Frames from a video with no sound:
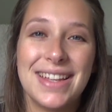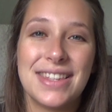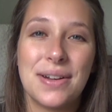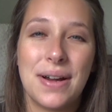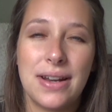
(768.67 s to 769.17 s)
And
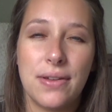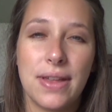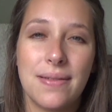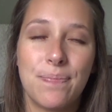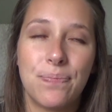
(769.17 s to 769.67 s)
so I know
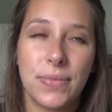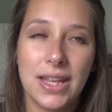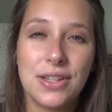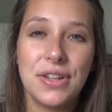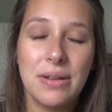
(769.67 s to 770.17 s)
that
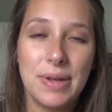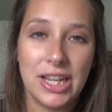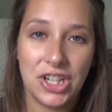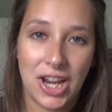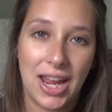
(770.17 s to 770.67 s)
it's going to be
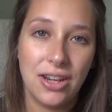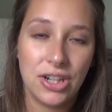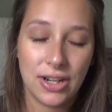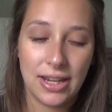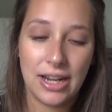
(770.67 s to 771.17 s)
a
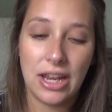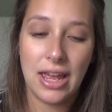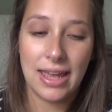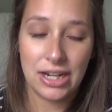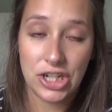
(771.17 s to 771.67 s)
change and
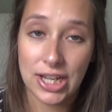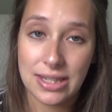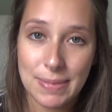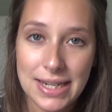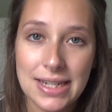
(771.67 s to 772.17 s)
an
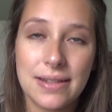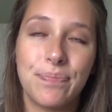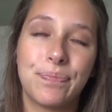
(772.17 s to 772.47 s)
adjustment.